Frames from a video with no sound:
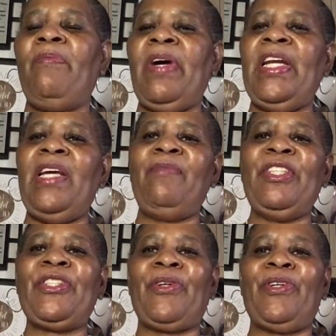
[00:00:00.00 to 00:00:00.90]
My name is
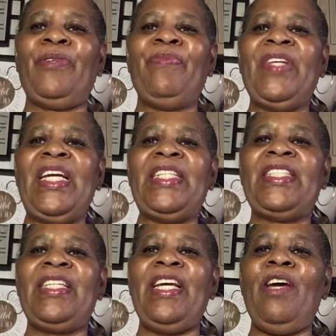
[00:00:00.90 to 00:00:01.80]
Cheryl and
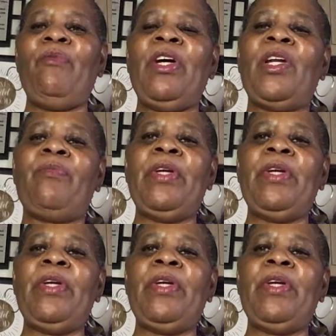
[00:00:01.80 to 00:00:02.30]
today I'm going to